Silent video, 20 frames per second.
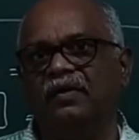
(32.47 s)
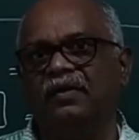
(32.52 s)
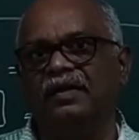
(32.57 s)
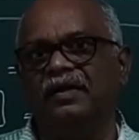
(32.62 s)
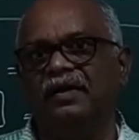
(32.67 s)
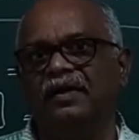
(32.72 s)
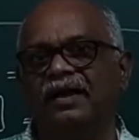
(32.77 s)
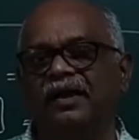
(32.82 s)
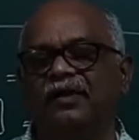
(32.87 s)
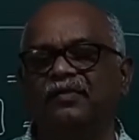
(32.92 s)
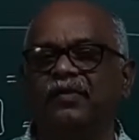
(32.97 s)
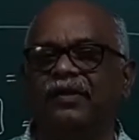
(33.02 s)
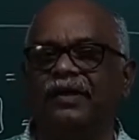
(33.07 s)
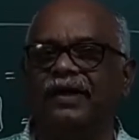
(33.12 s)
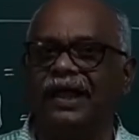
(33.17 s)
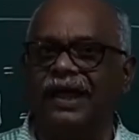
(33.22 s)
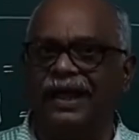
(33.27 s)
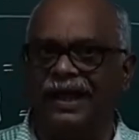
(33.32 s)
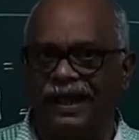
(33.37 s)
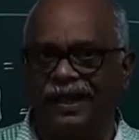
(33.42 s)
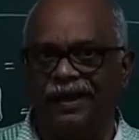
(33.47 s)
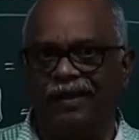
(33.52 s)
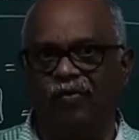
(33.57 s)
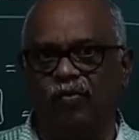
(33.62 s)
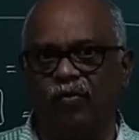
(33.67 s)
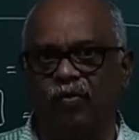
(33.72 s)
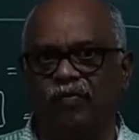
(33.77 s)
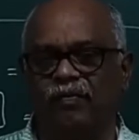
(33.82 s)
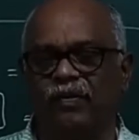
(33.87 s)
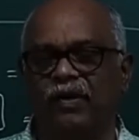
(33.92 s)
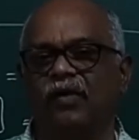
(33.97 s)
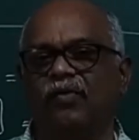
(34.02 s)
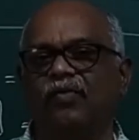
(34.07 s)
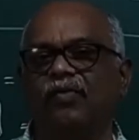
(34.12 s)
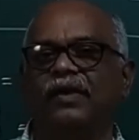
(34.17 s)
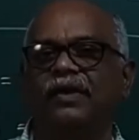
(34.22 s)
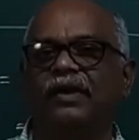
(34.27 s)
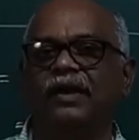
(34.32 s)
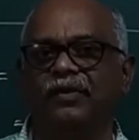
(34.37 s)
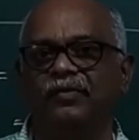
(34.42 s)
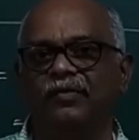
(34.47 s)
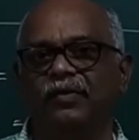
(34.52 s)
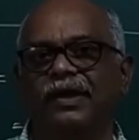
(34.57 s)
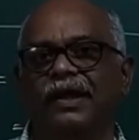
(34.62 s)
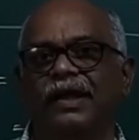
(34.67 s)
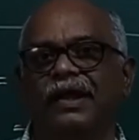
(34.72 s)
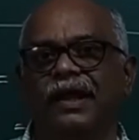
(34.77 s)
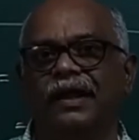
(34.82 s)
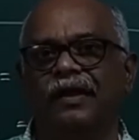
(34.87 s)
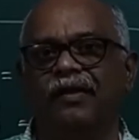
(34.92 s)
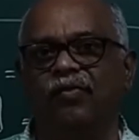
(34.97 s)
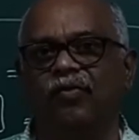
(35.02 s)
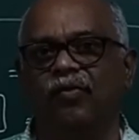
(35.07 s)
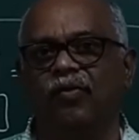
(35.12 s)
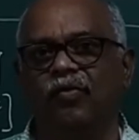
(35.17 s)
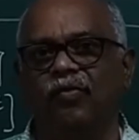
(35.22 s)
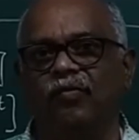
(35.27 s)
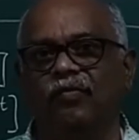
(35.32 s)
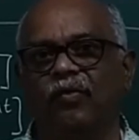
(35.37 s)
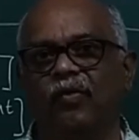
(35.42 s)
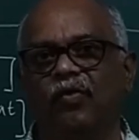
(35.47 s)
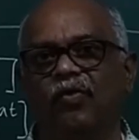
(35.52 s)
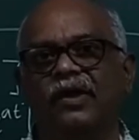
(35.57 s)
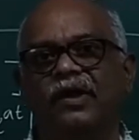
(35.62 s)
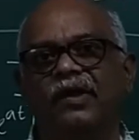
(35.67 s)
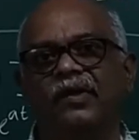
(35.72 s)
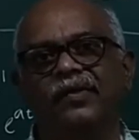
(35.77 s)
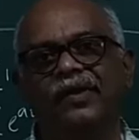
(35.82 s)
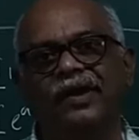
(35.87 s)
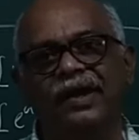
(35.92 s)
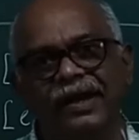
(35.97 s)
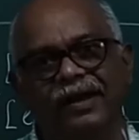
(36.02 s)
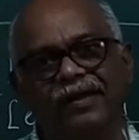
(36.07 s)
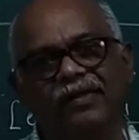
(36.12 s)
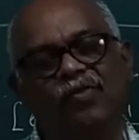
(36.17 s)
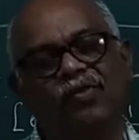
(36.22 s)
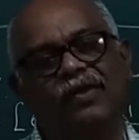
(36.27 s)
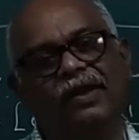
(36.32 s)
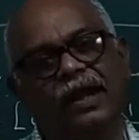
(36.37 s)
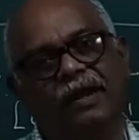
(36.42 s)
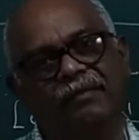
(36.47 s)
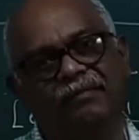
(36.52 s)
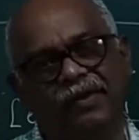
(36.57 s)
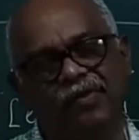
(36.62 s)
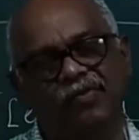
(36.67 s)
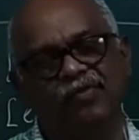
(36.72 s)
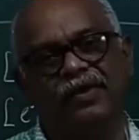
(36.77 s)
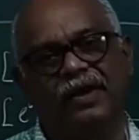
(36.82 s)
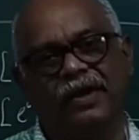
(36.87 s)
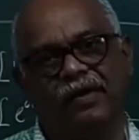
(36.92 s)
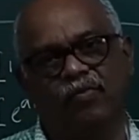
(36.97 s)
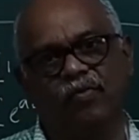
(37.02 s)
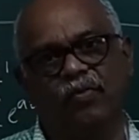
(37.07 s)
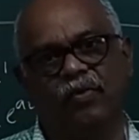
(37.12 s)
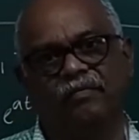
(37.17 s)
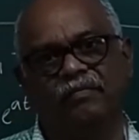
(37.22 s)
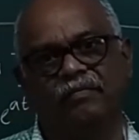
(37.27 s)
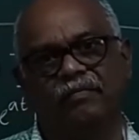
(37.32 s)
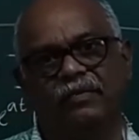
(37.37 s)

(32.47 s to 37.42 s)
network analysis, because in network analysis, mostly you need this Laplace transform.